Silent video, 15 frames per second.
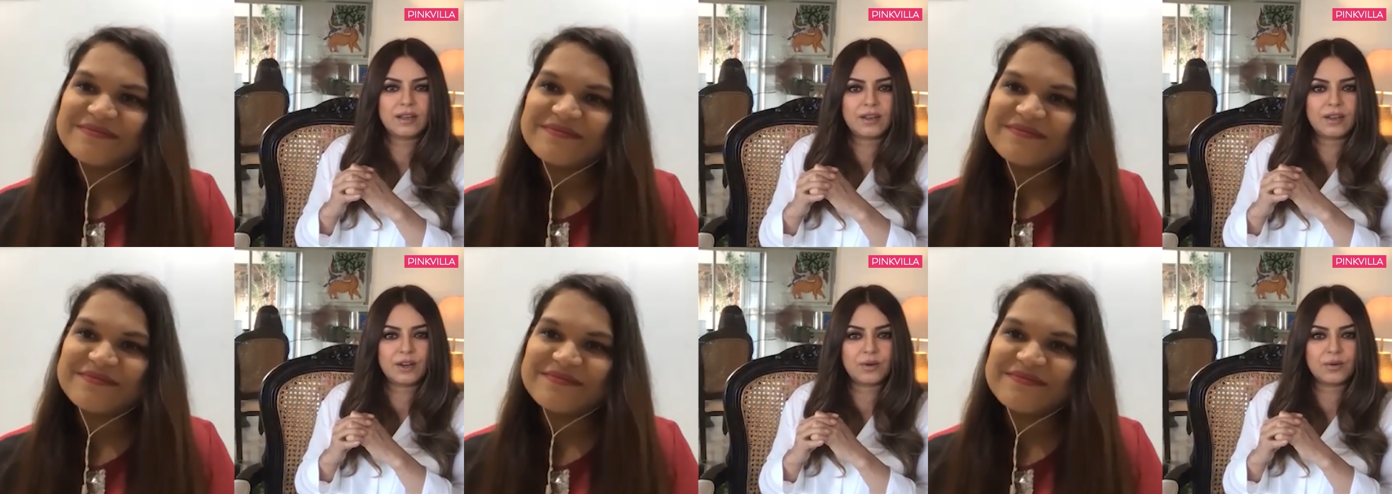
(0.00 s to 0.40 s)

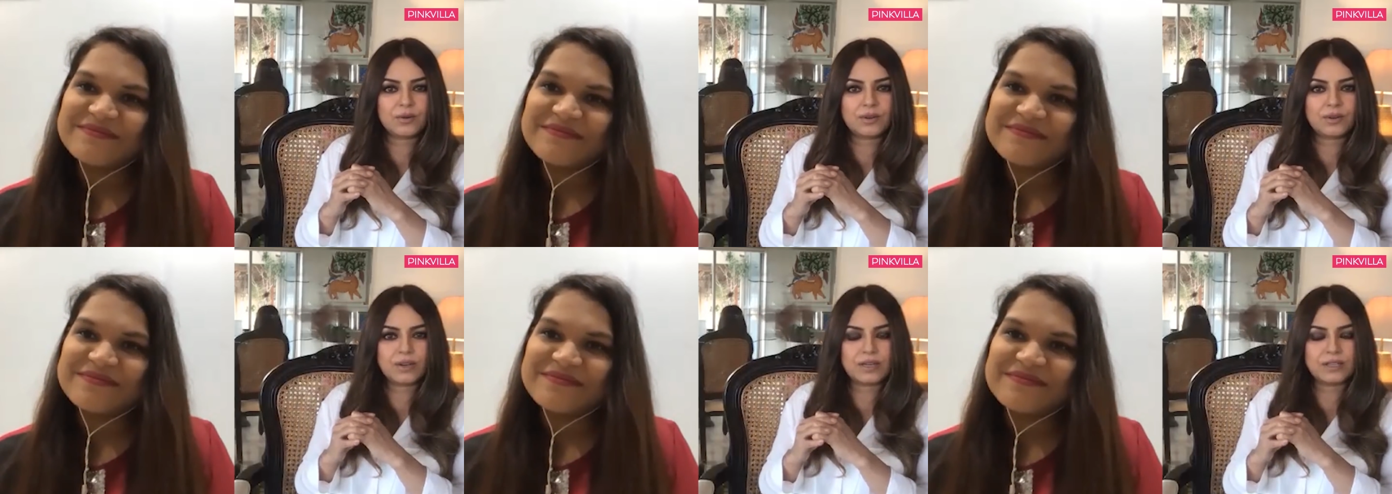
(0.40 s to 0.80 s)
Speaker 1: you know,
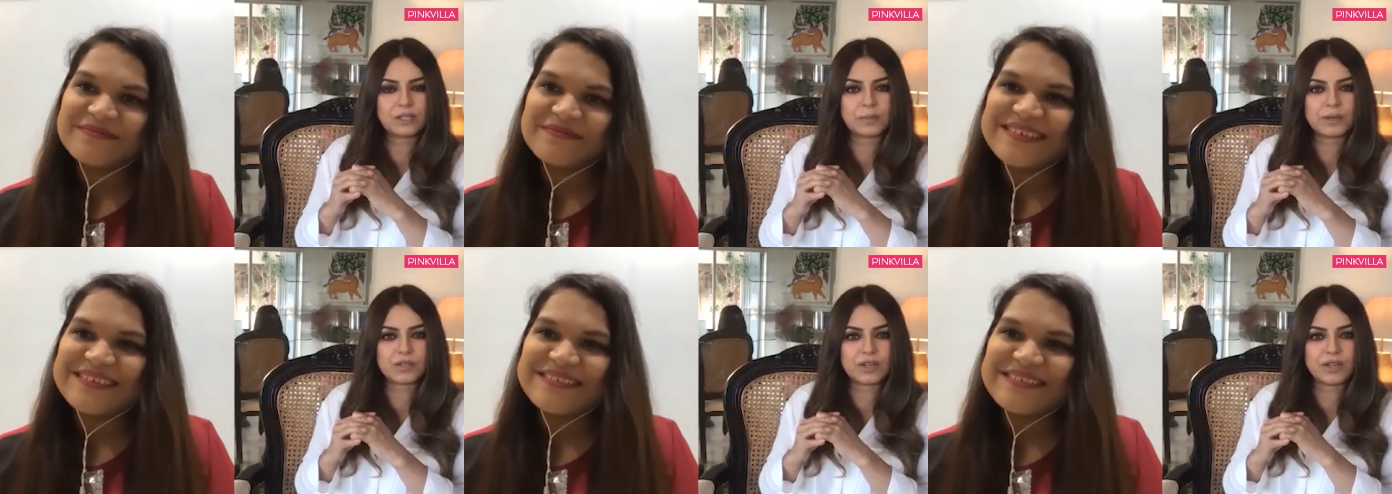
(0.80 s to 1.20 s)

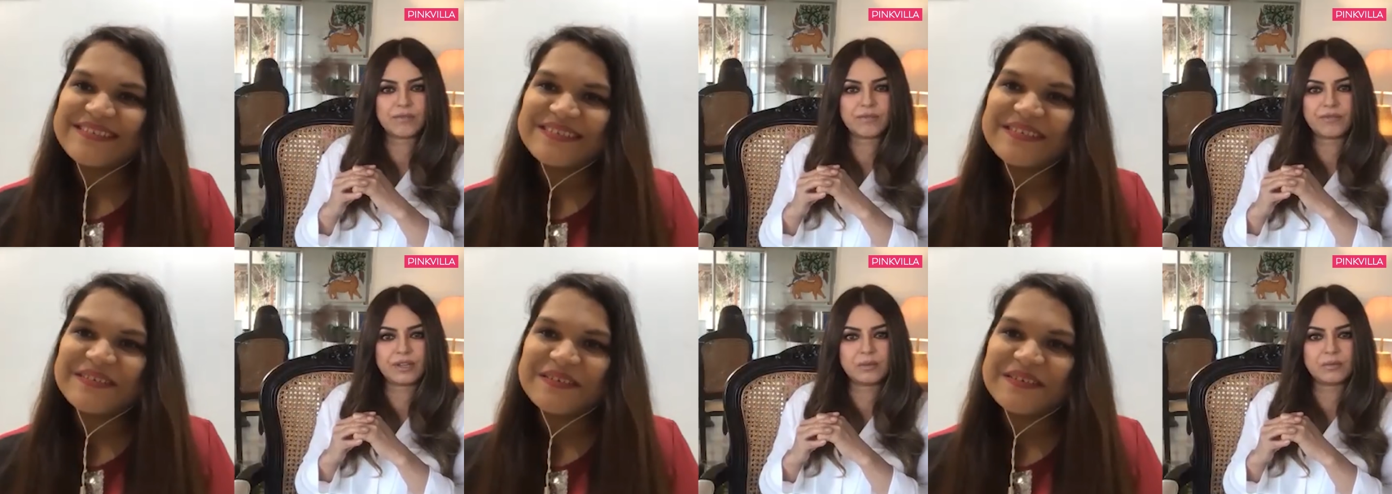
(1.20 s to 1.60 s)
especially
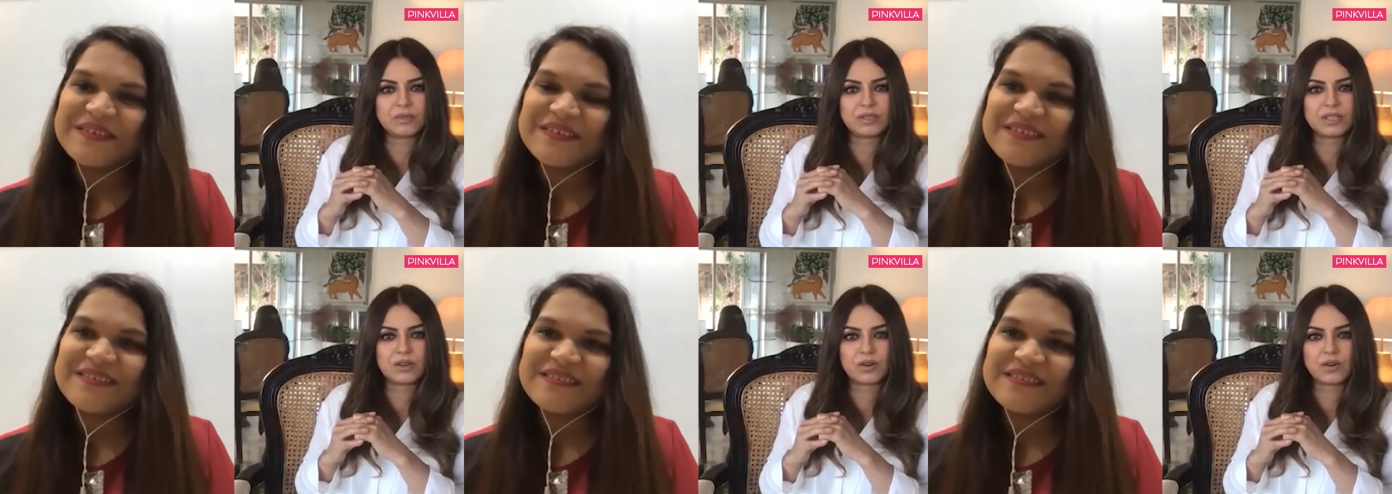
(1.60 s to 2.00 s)

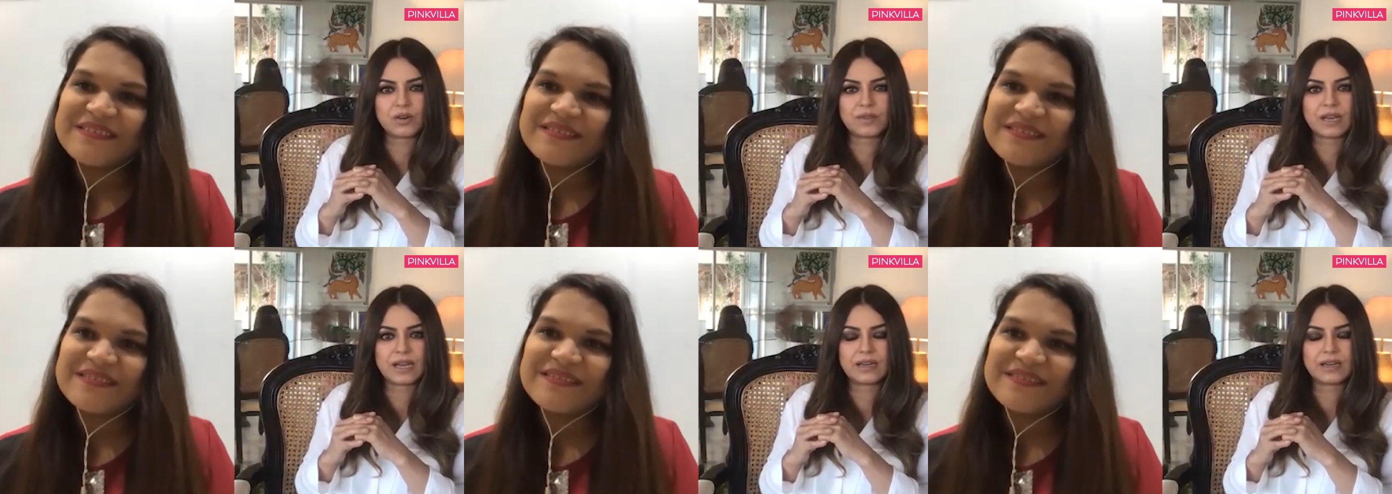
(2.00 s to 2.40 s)
films and all of
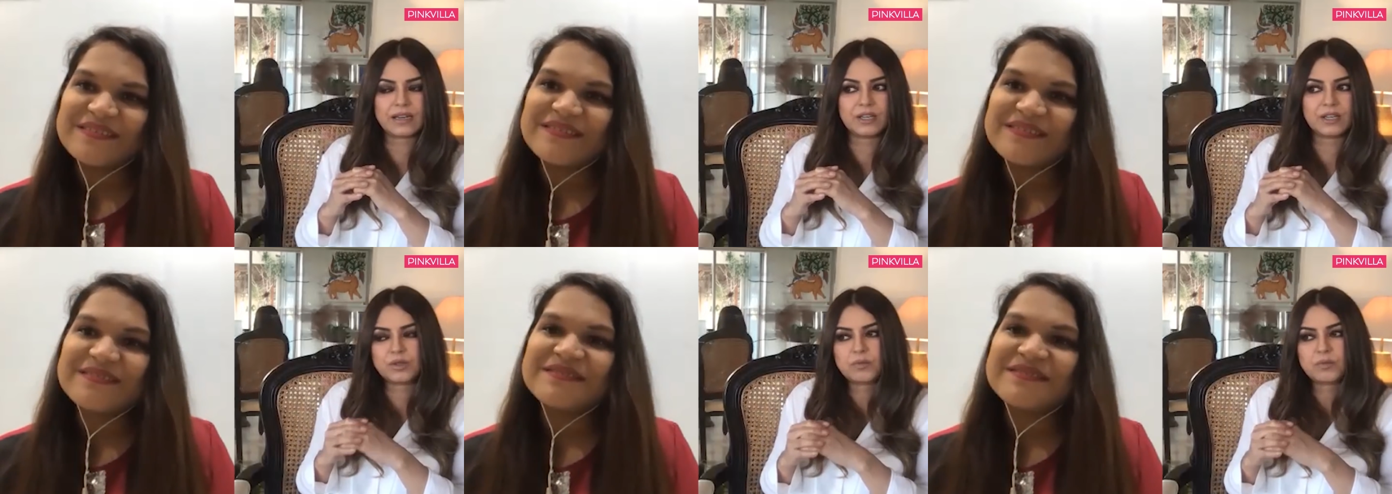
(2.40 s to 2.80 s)
that. And
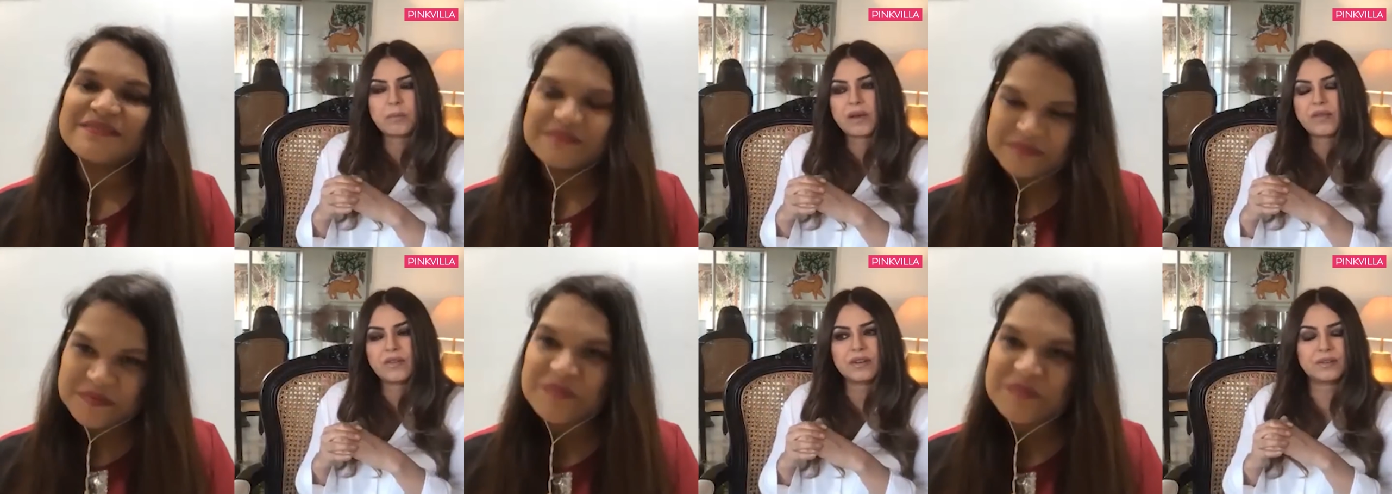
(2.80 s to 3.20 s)
it was my
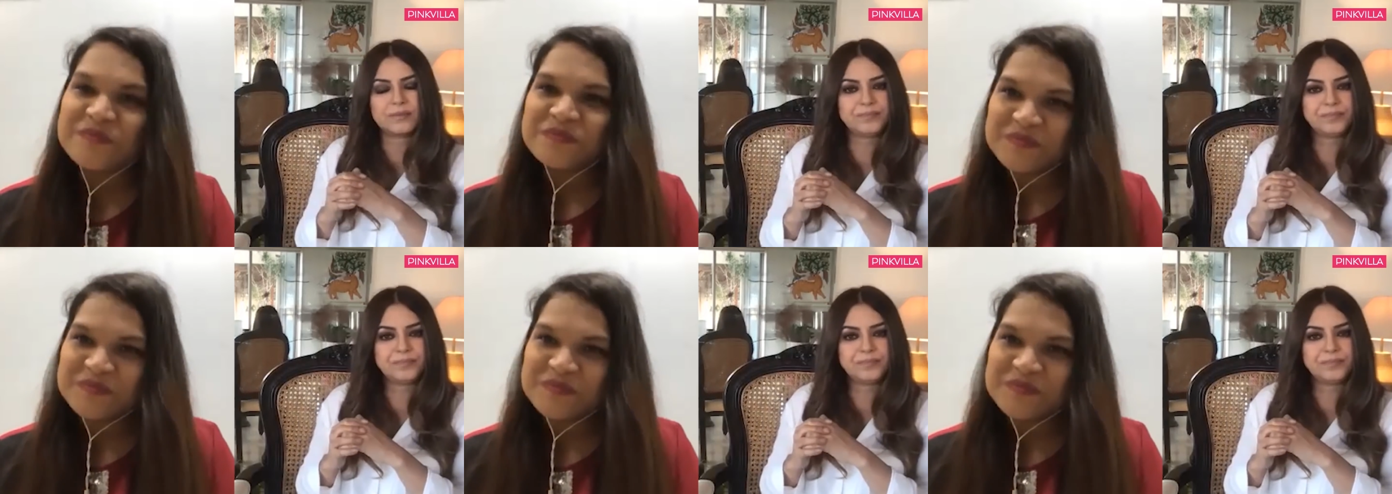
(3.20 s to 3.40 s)
mother.